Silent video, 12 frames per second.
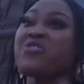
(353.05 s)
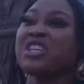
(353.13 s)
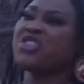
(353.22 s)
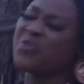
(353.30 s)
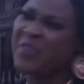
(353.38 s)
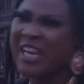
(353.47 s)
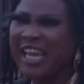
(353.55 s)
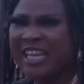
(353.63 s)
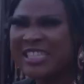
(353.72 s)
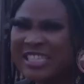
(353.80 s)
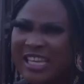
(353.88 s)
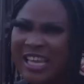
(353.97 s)
rich
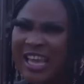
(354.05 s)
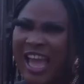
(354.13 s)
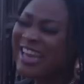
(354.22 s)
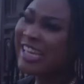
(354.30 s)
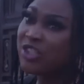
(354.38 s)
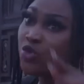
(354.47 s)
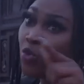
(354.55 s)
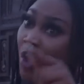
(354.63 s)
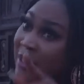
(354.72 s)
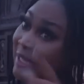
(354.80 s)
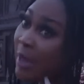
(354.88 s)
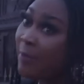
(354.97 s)
overnight and that you
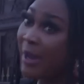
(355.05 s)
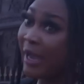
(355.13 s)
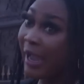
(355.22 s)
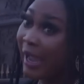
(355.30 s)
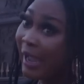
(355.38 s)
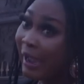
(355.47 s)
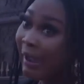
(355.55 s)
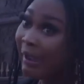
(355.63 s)
want her back?